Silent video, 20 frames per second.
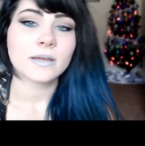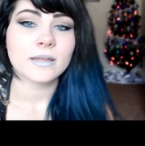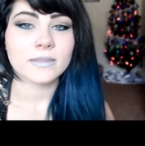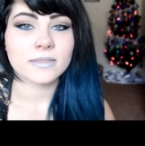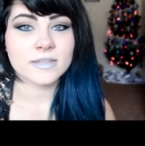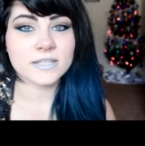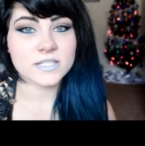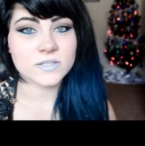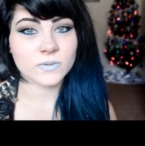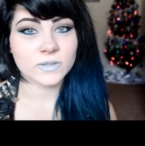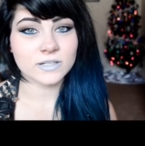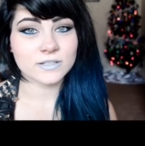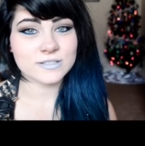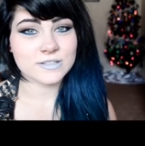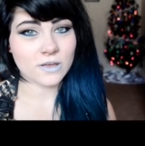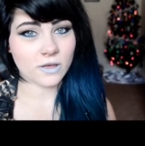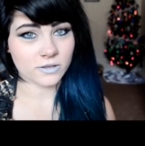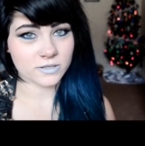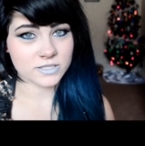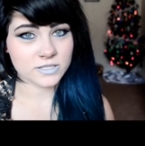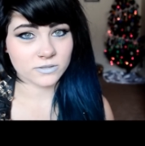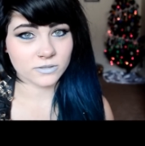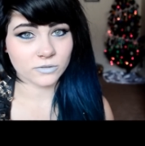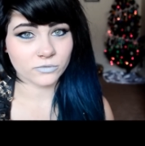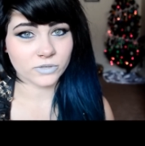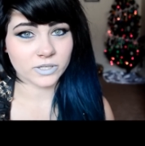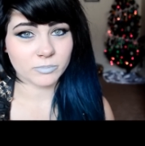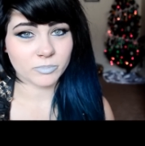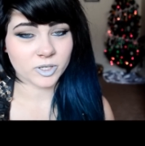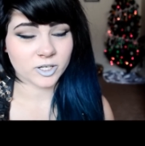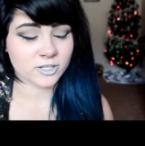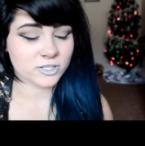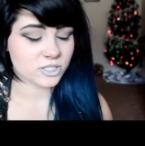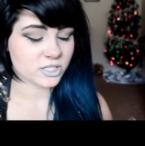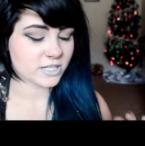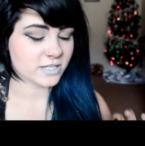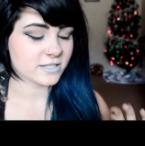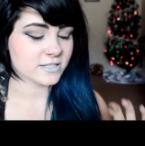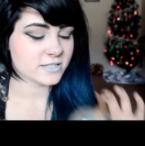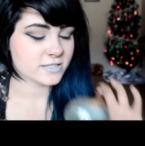This one is also a
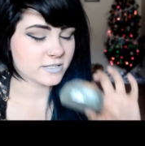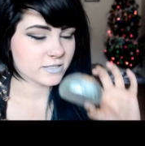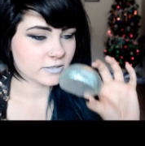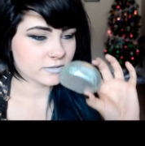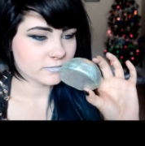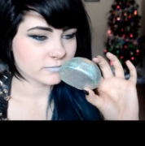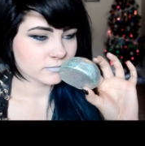repurchase.